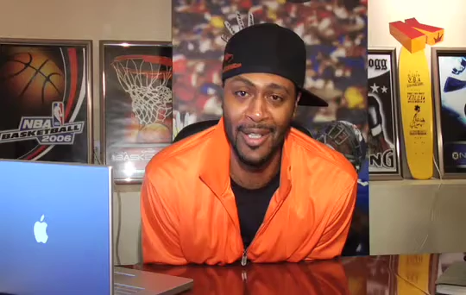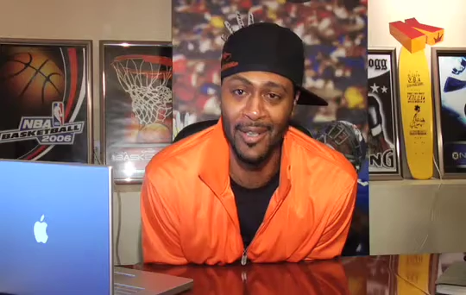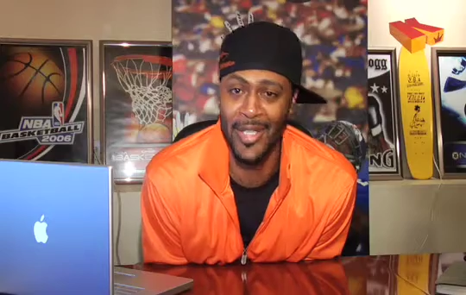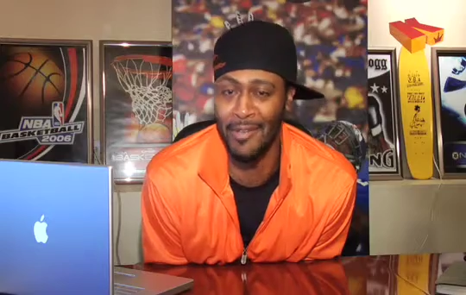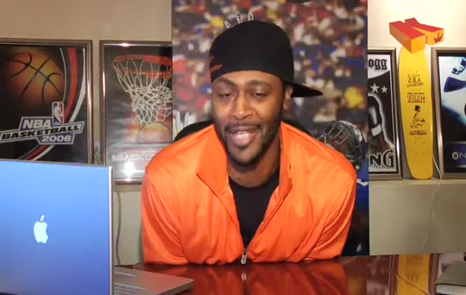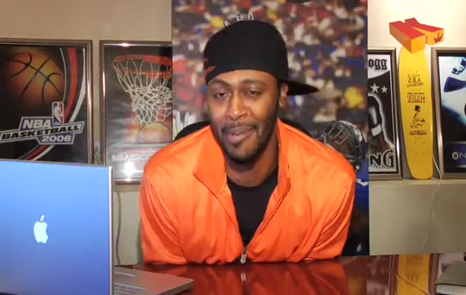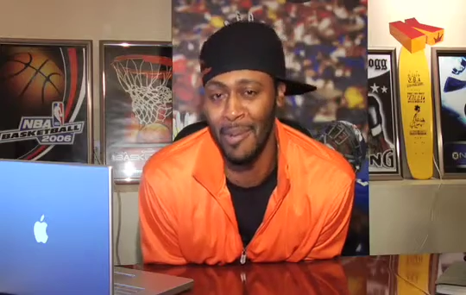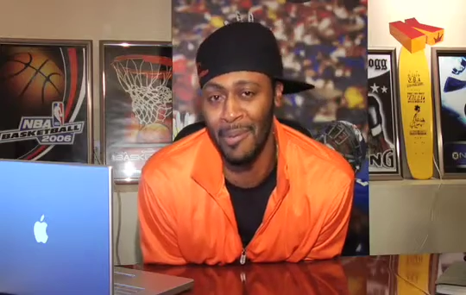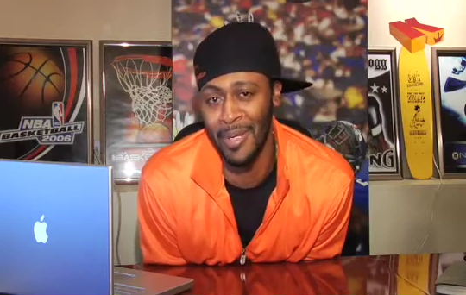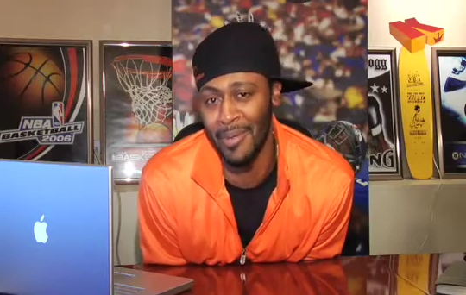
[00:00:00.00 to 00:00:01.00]
Because every gamer
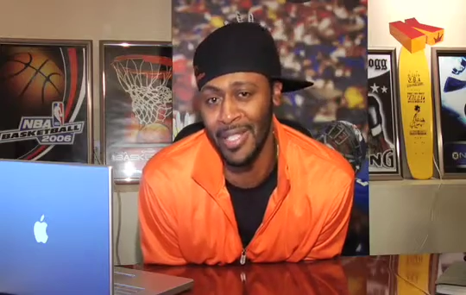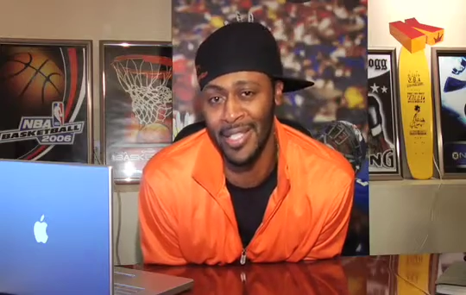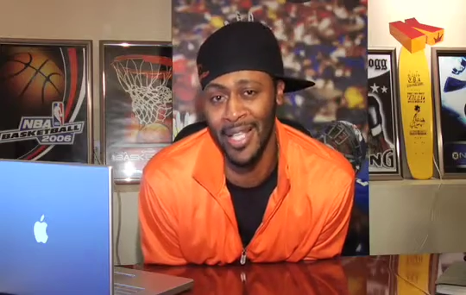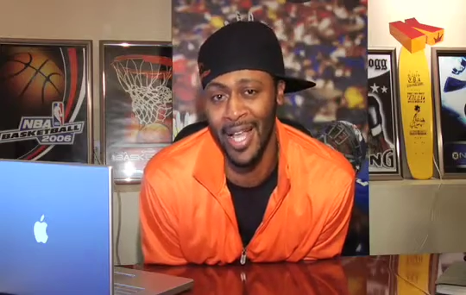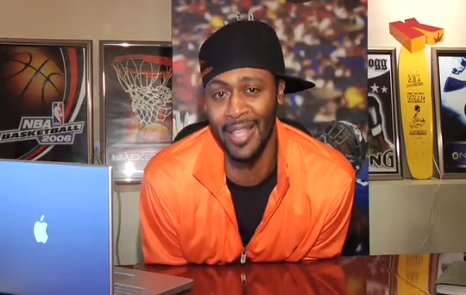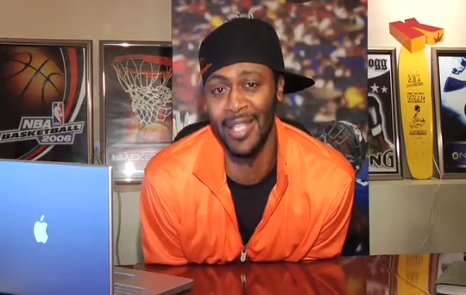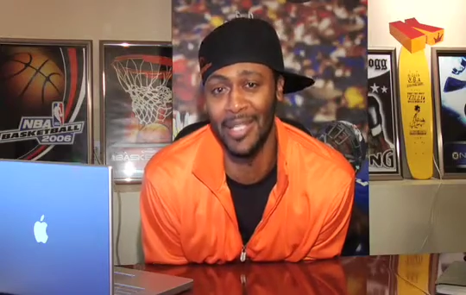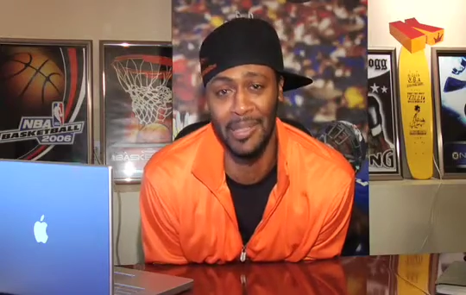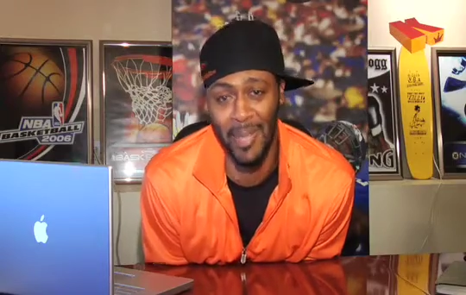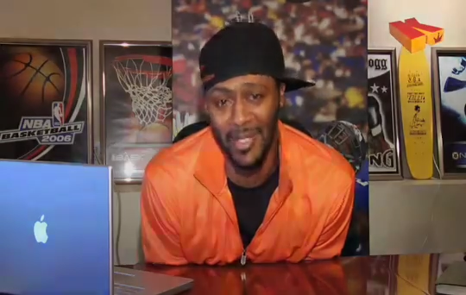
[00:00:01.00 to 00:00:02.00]
pic we design, I think,
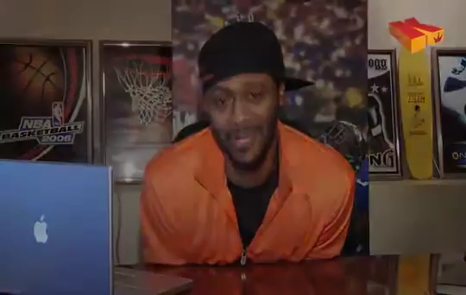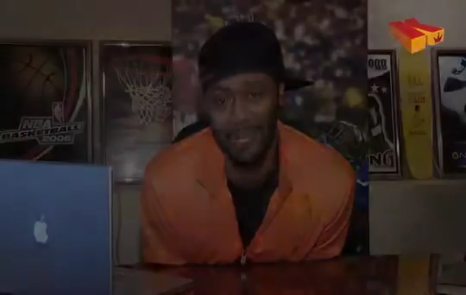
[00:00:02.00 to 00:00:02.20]
is special.